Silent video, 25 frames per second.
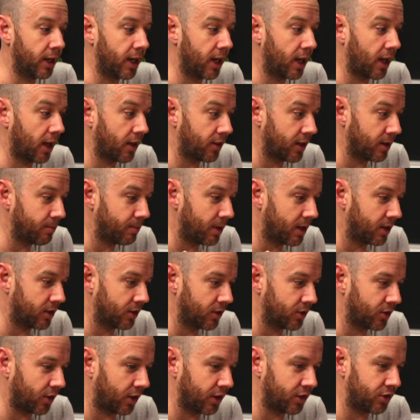I think
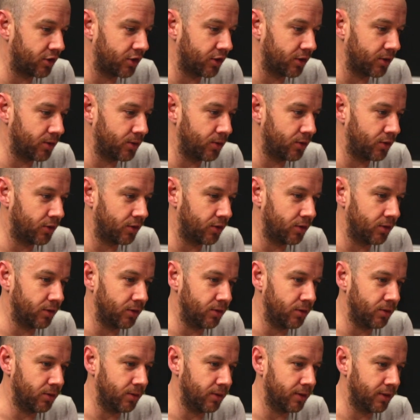because I chose
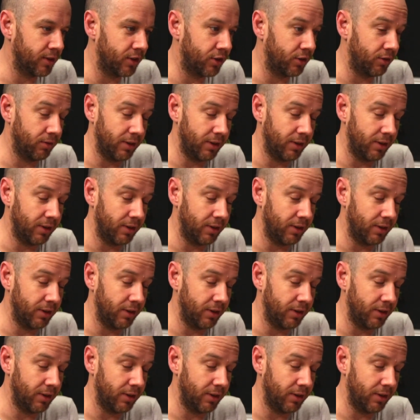to